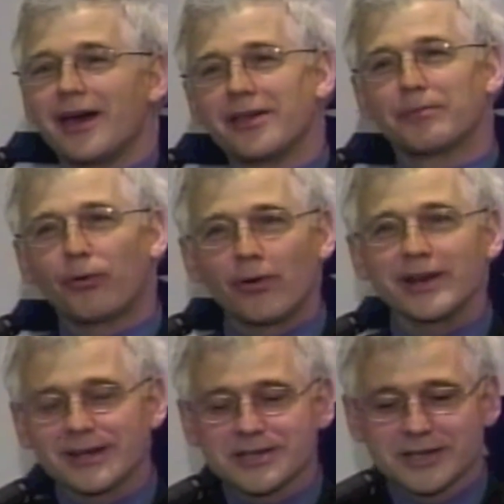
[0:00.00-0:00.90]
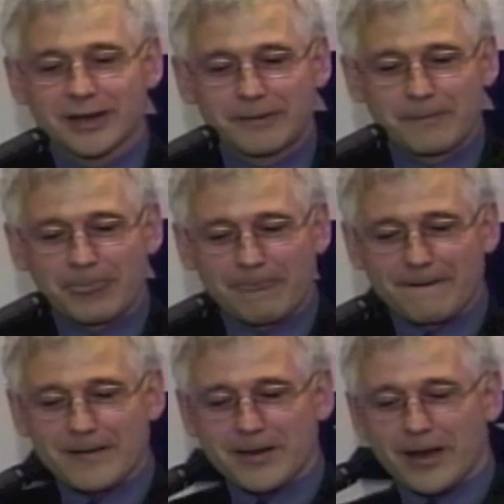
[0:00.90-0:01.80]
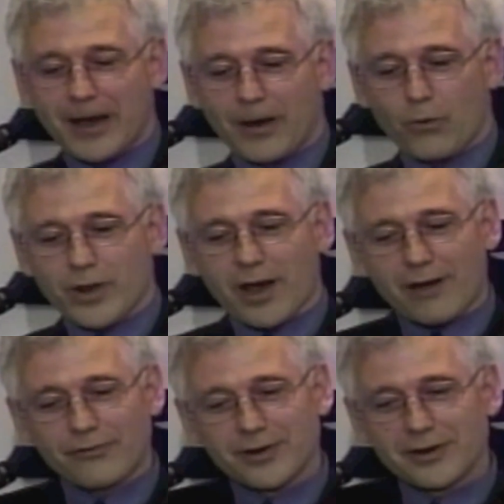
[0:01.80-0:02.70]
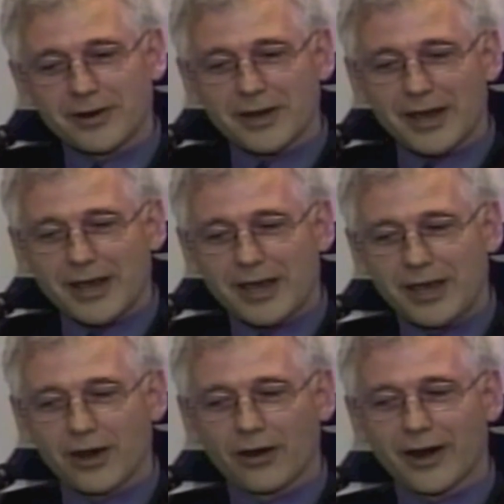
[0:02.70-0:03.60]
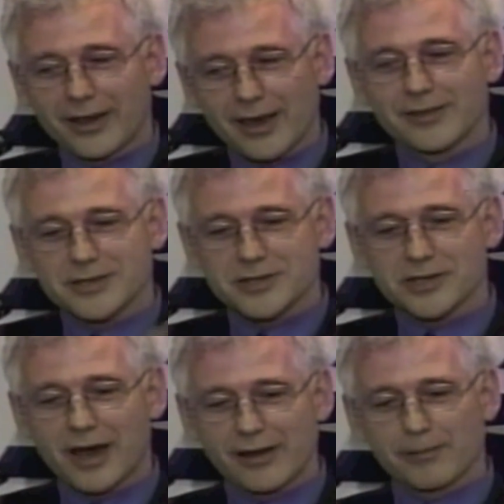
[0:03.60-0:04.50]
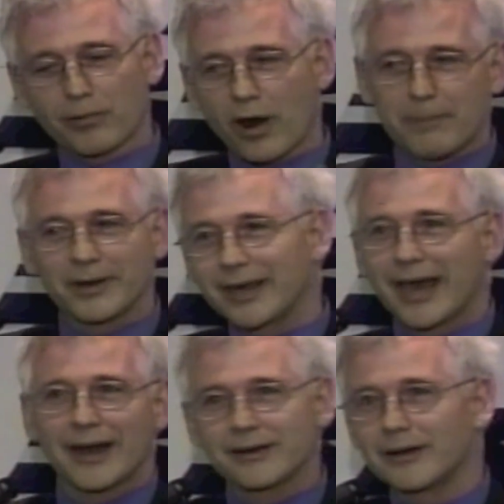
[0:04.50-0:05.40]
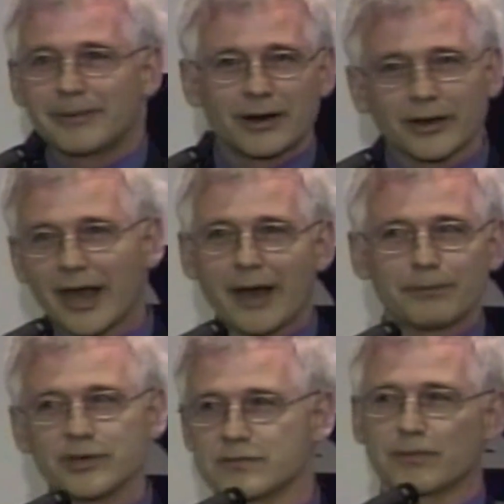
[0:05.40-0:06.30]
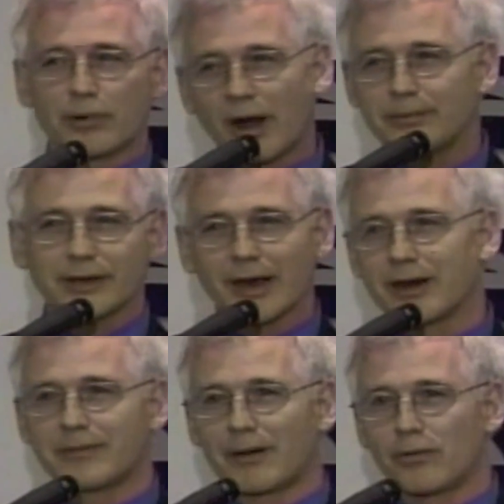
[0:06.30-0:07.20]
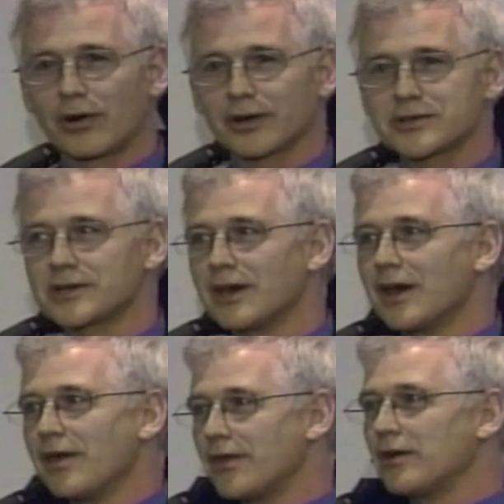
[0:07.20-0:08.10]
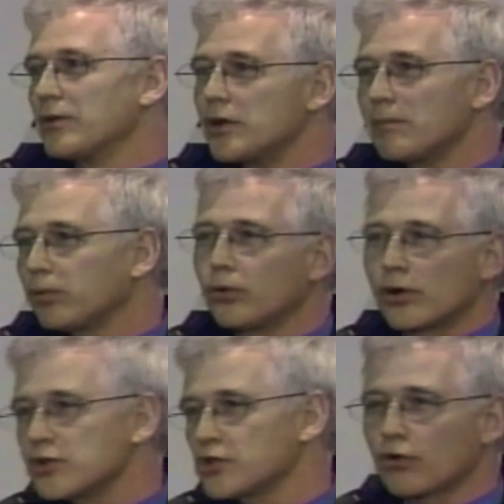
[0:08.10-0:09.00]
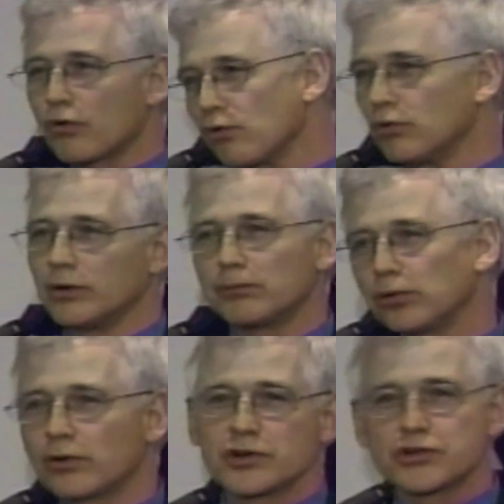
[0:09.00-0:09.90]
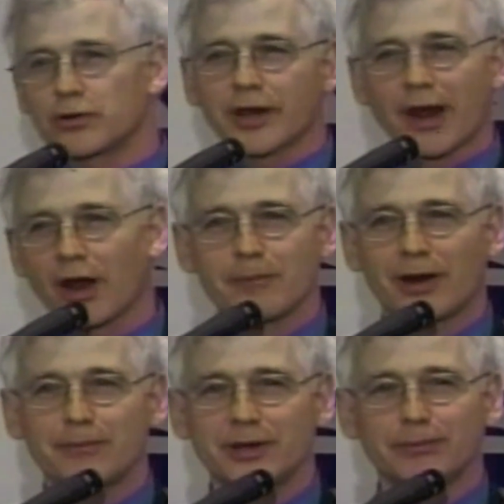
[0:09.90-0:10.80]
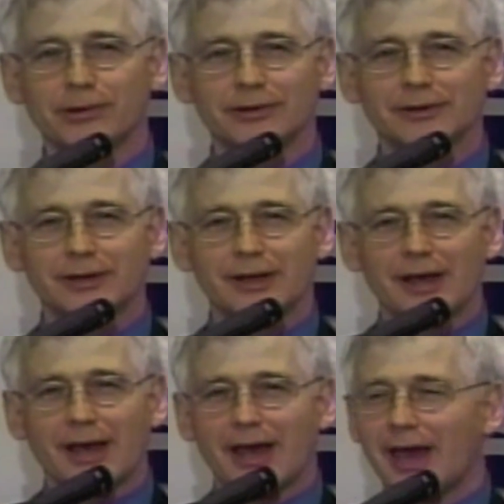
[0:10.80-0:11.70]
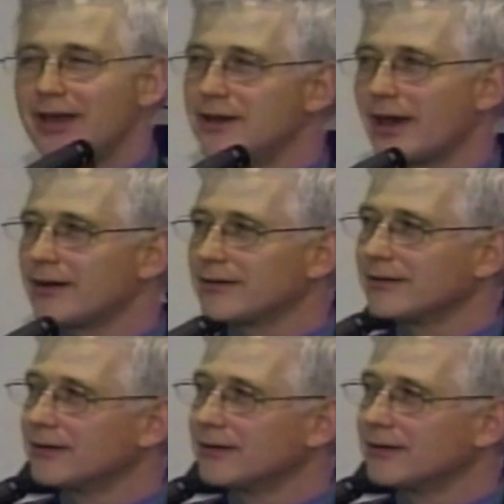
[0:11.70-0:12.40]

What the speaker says: The point is that we often hear, and again, this is kind of the propaganda about capitalism, the propaganda about markets, that employers are cruel, employers don't care about people. And yet,